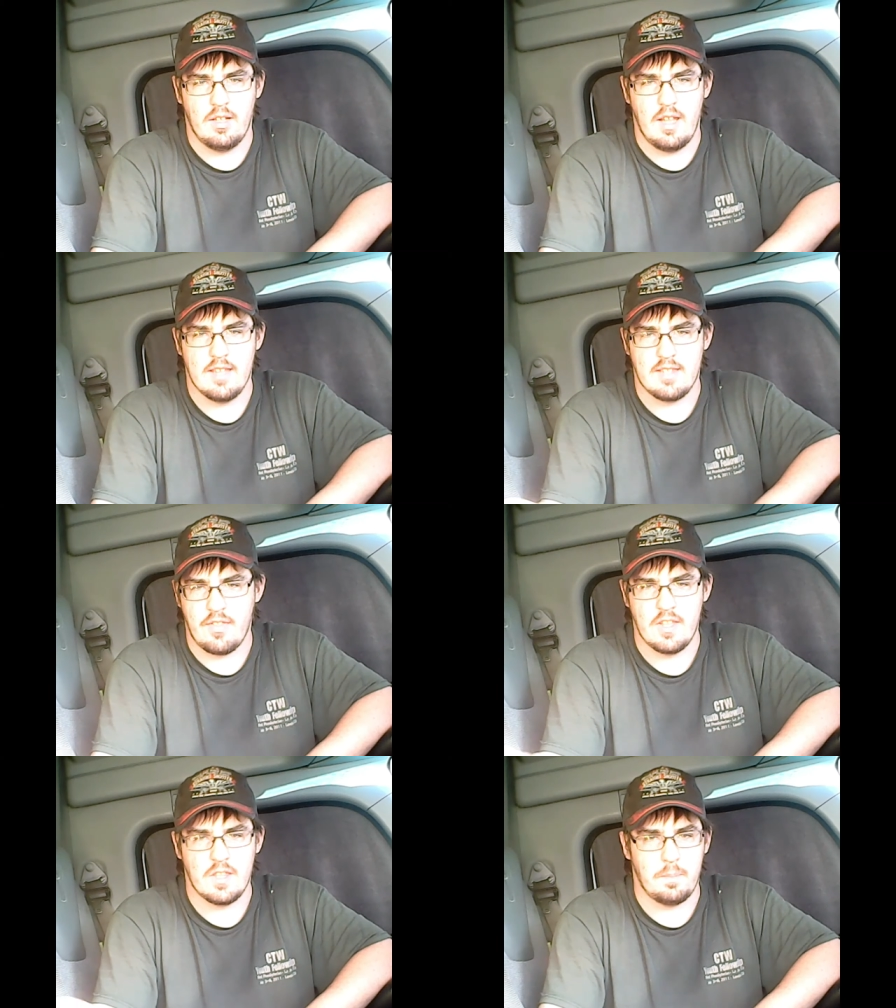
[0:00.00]
is I
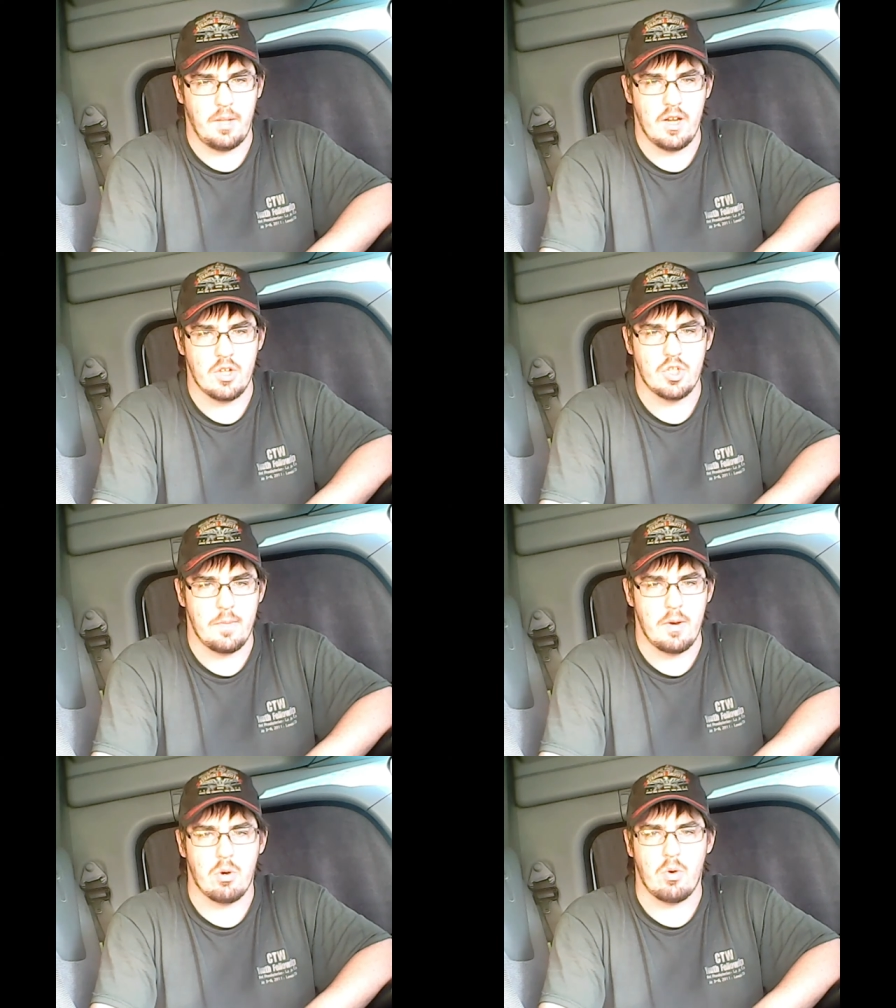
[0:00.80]
think that players should
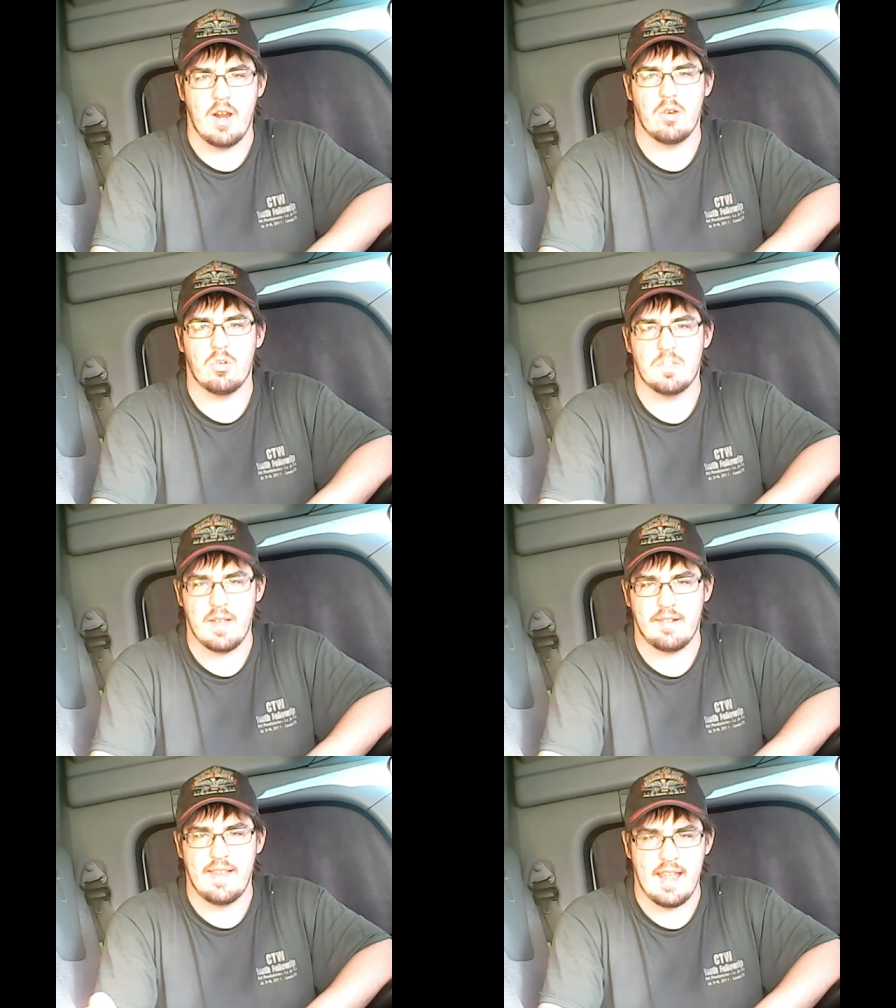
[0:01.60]
be required to
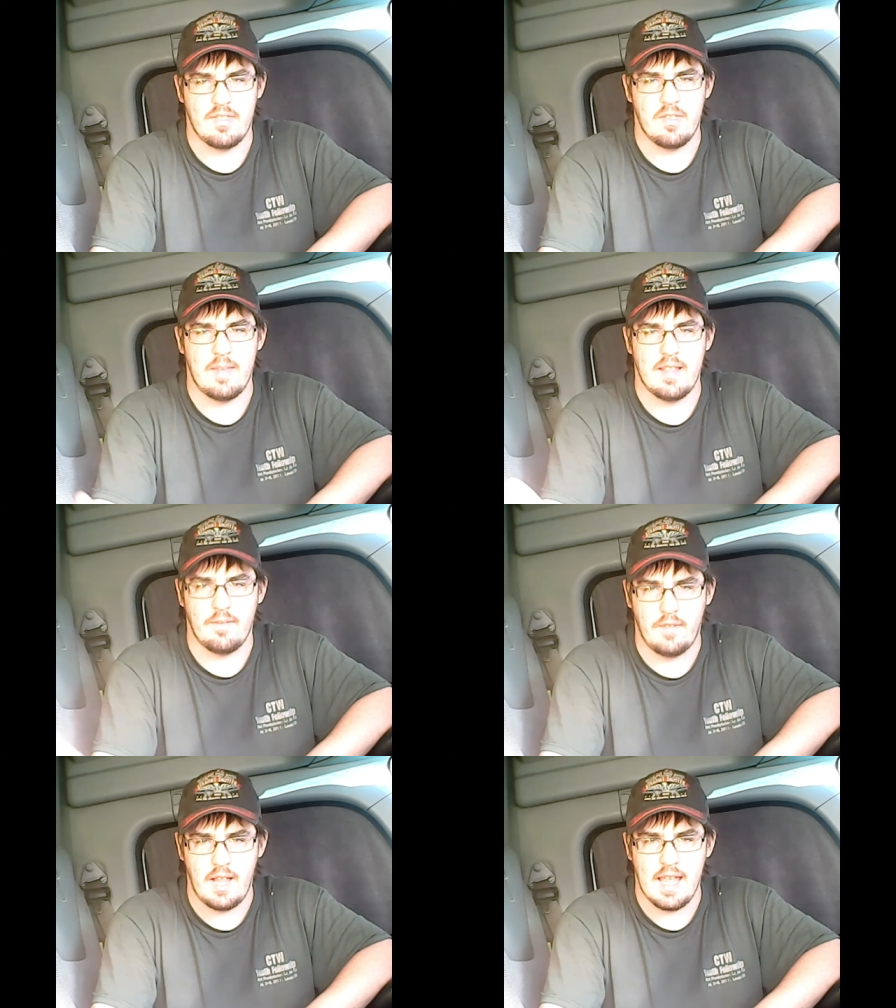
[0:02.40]
respect the anthem and the
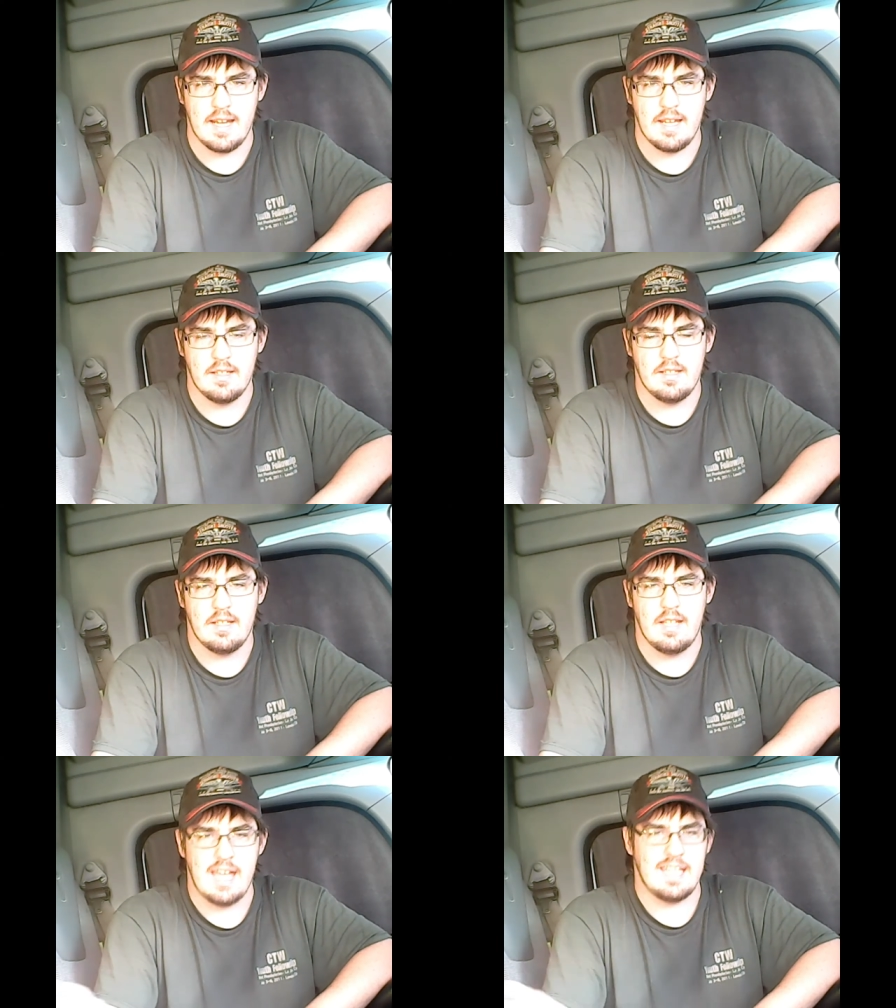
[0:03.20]
flag
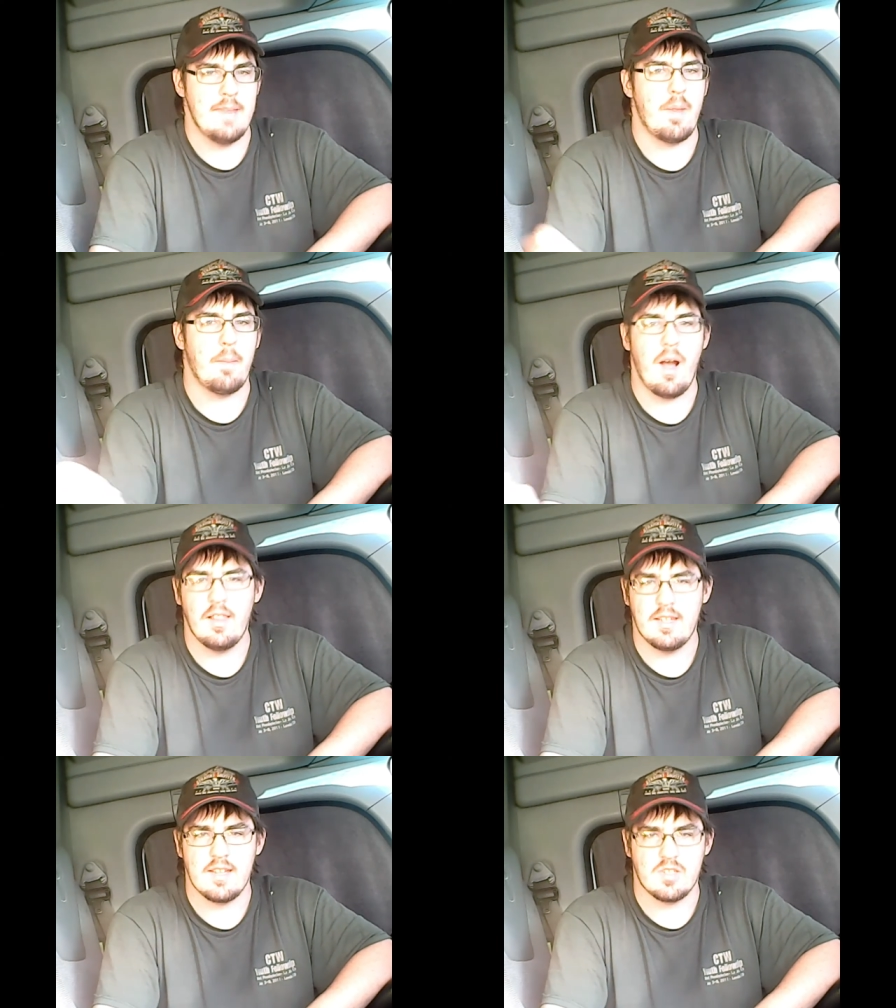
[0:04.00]
and keep their
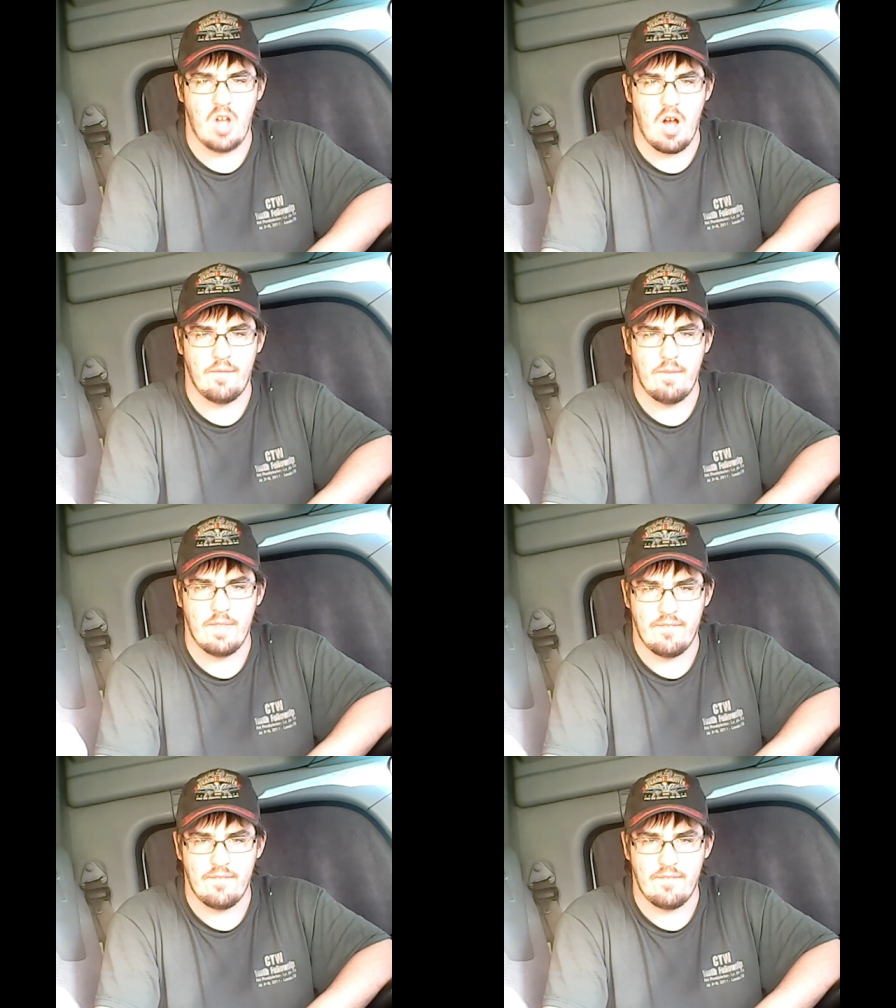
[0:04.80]
politics off of the